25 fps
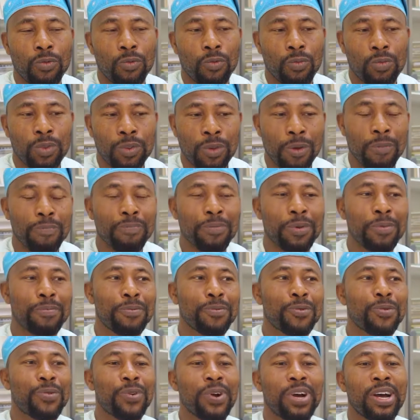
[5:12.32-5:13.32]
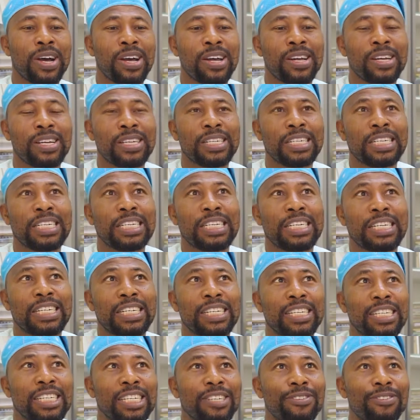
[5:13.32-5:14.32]
some people were,
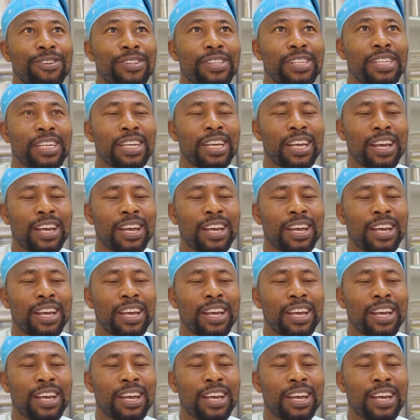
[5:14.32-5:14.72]
you would think,